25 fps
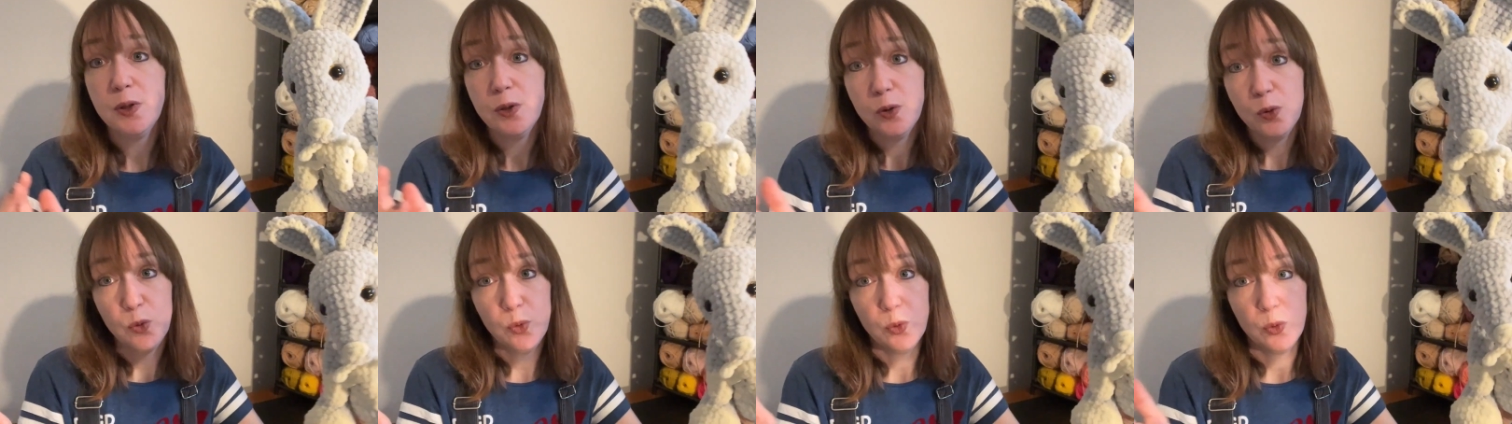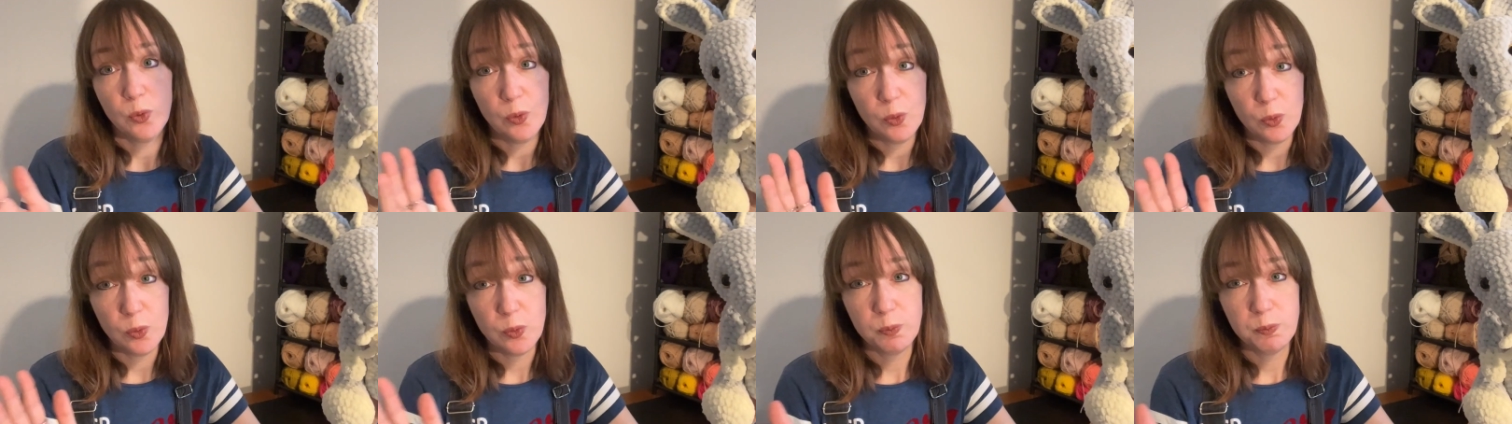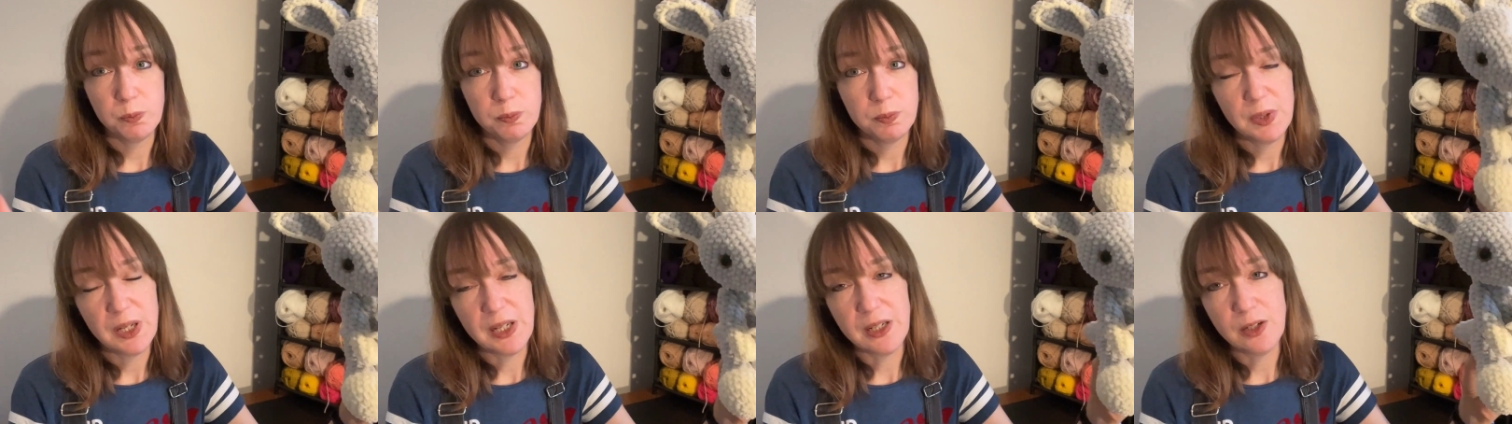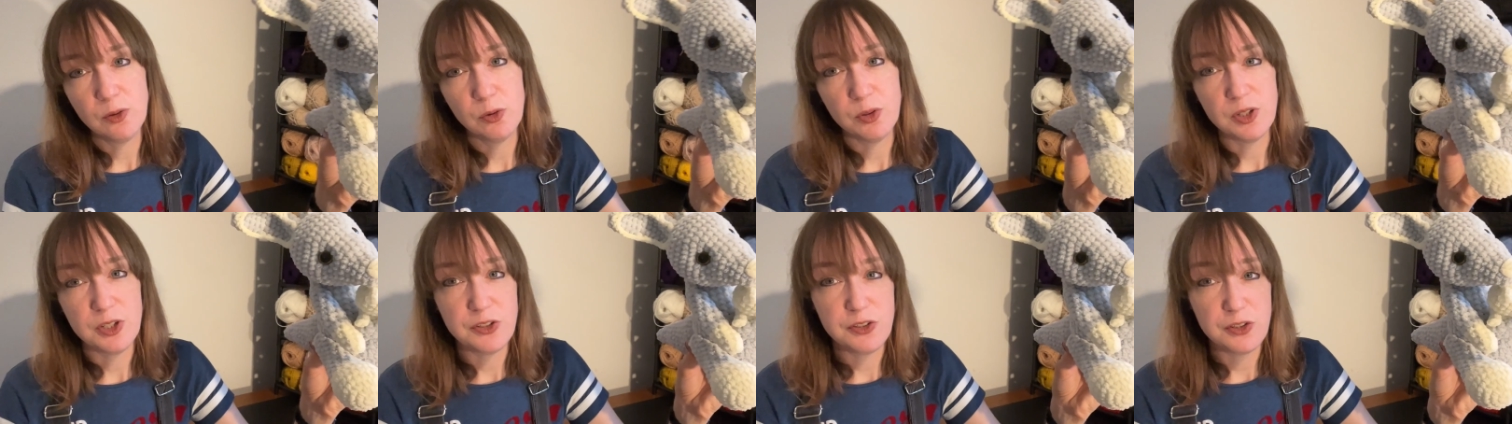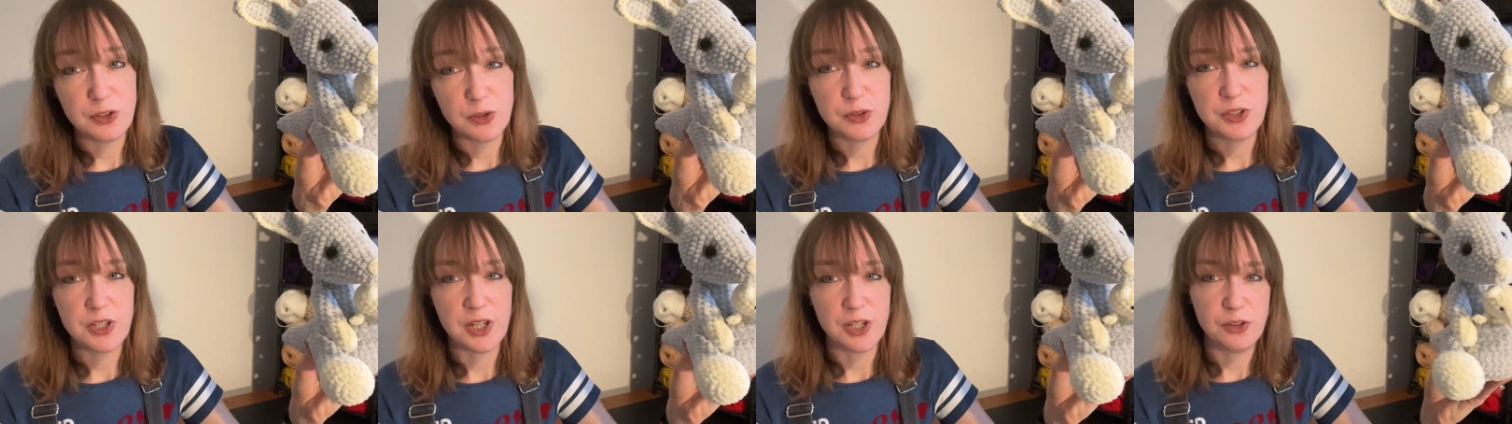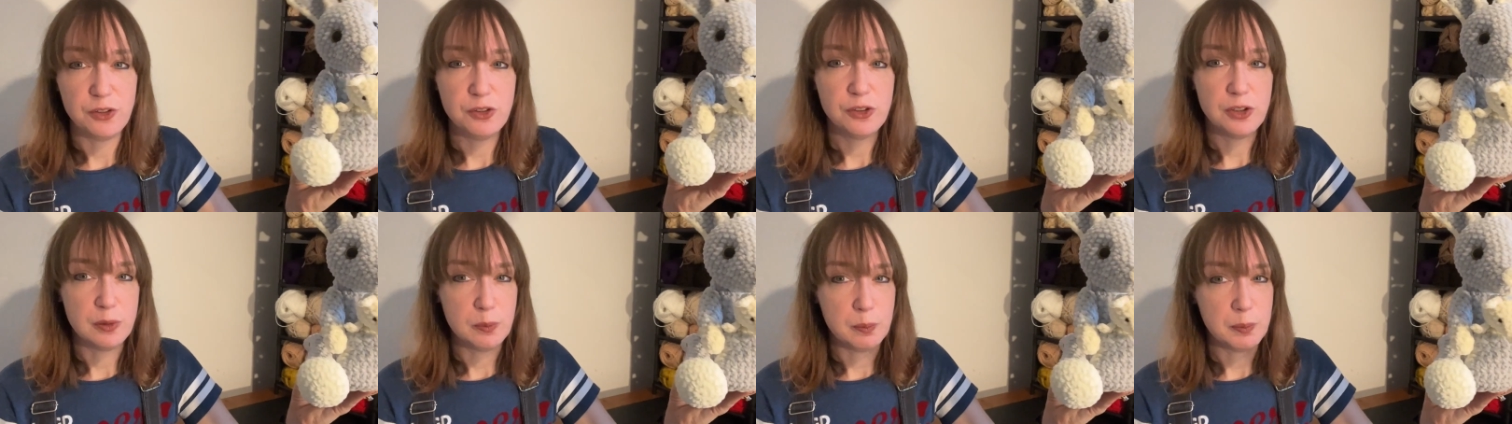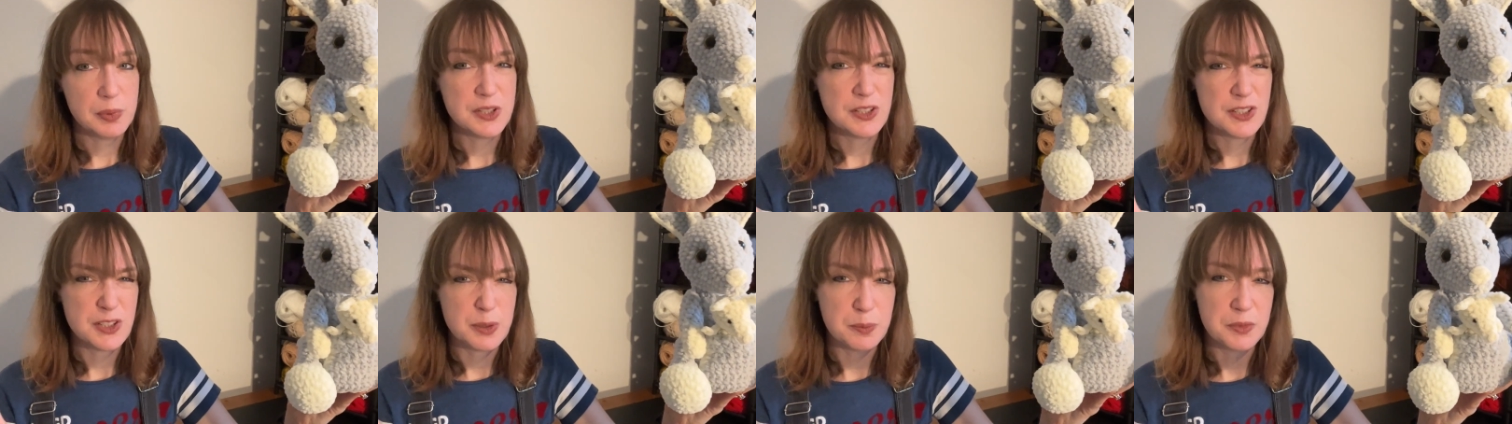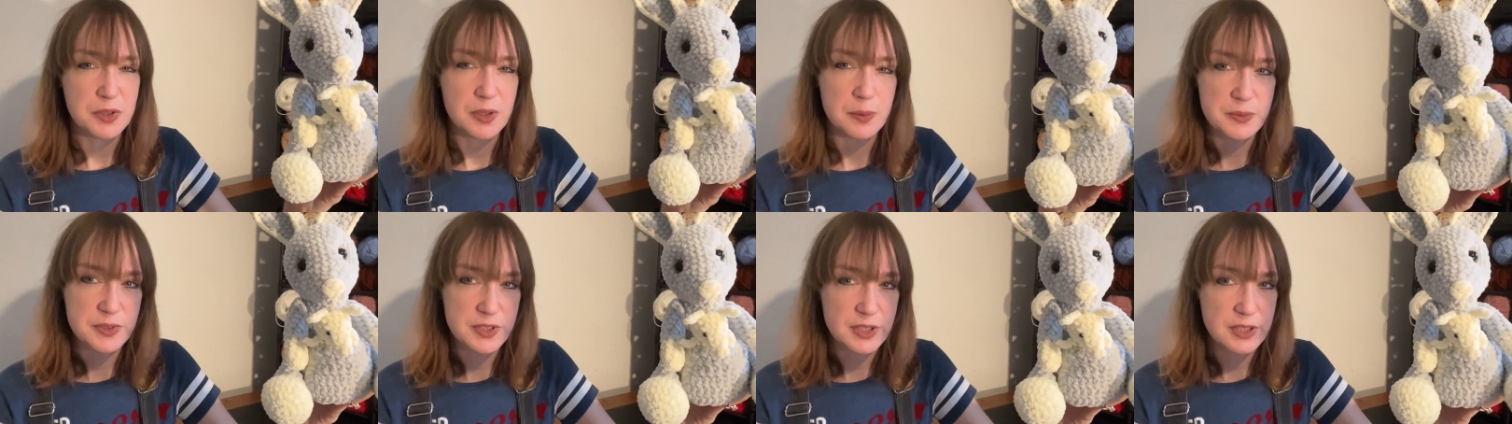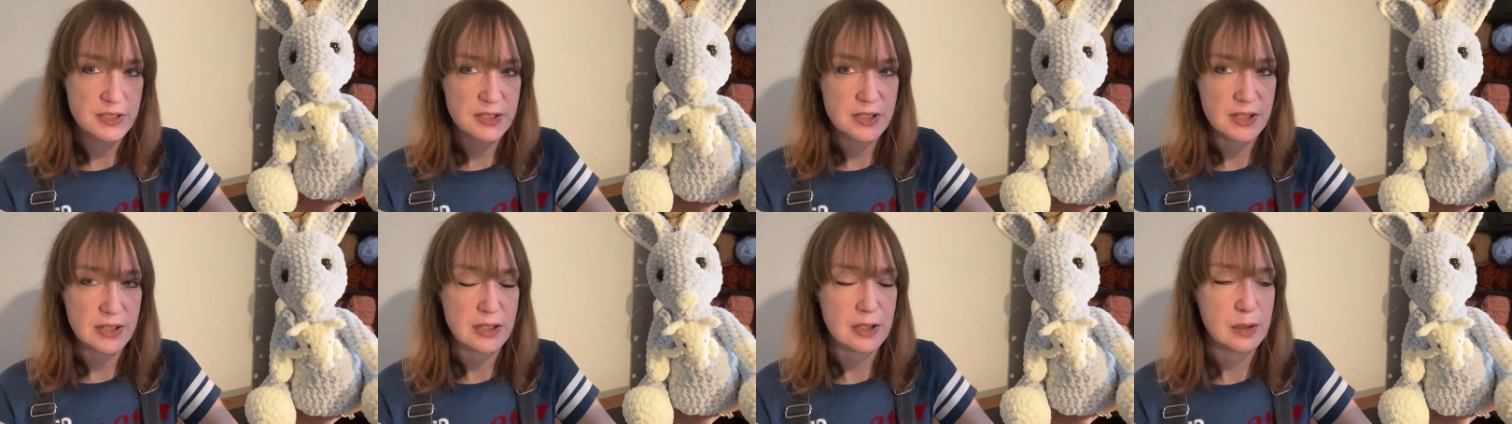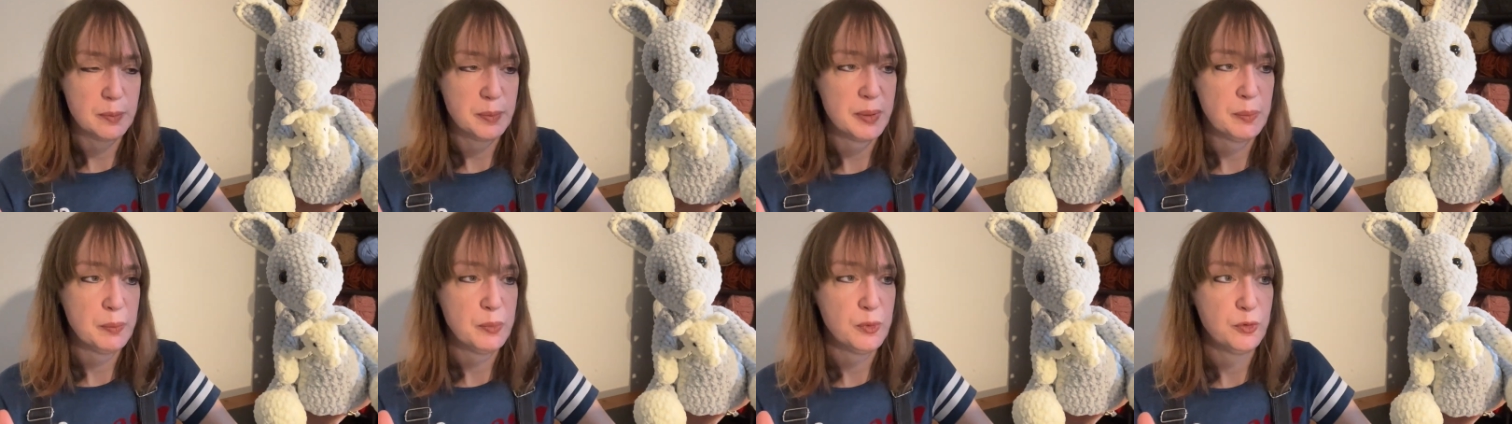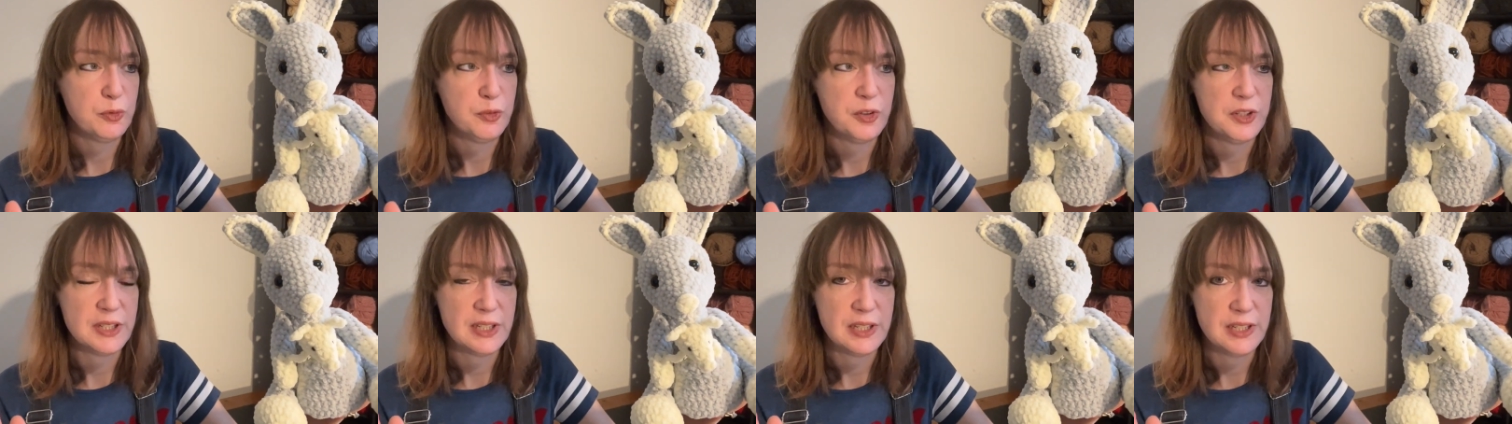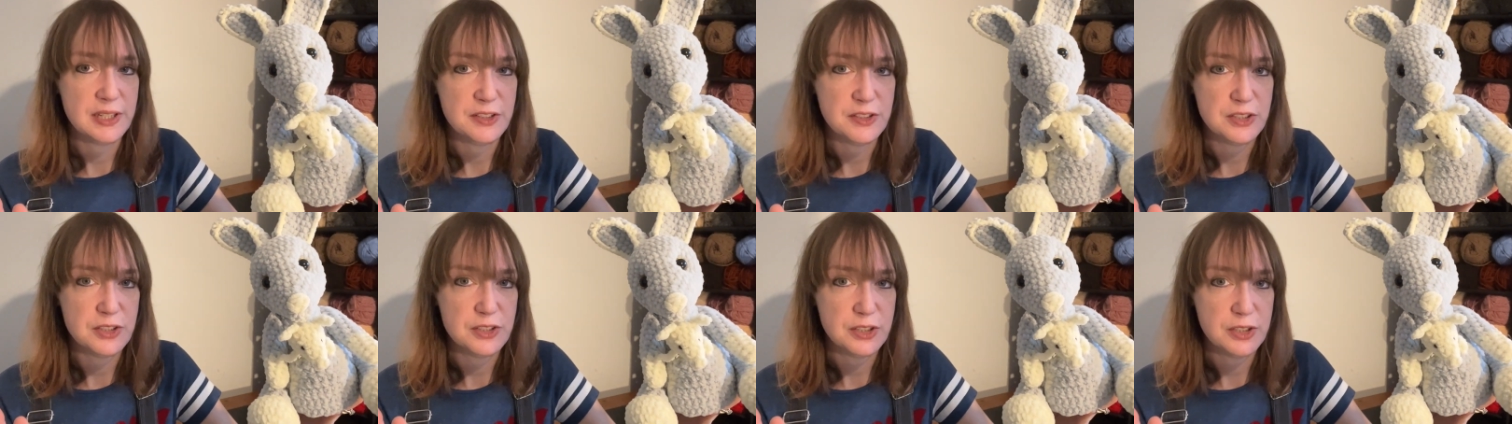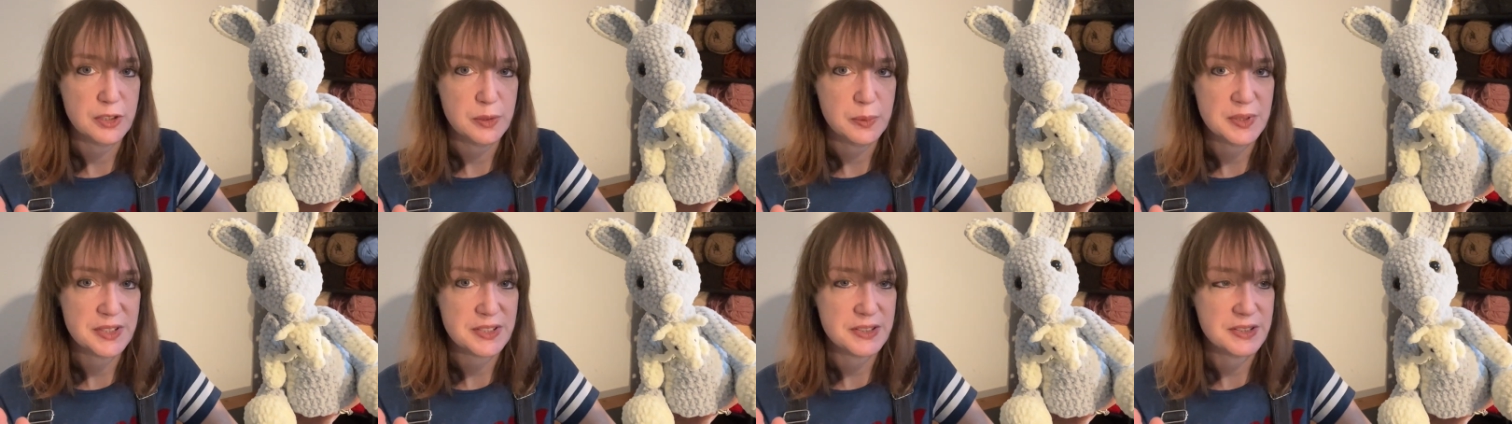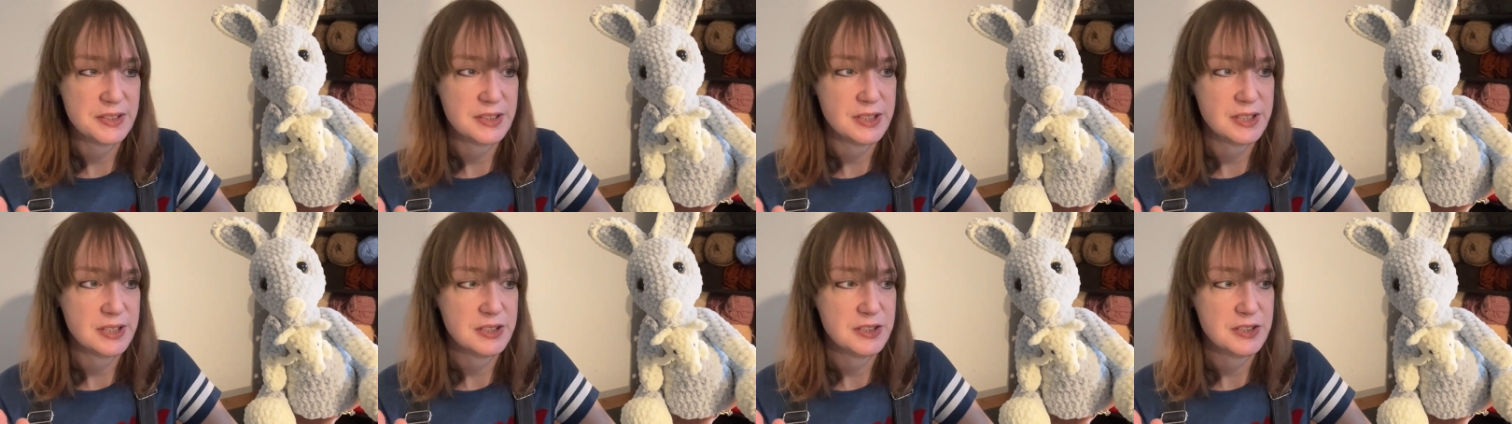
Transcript: or increase your tension, but sometimes that's a little bit more fiddly to do, isn't it?